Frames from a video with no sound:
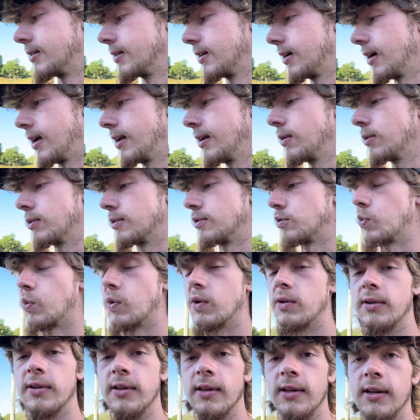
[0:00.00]
it was
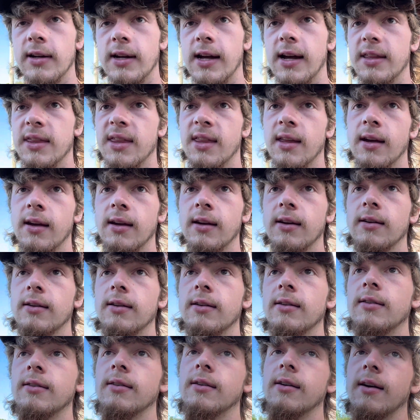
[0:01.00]
worth it, I think.
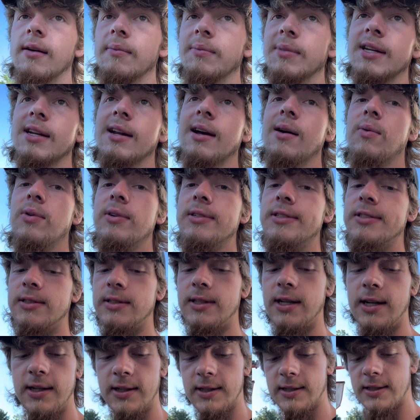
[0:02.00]
I mean, I wasn't
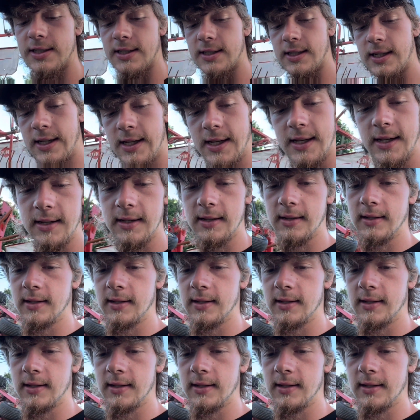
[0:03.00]
there to see it,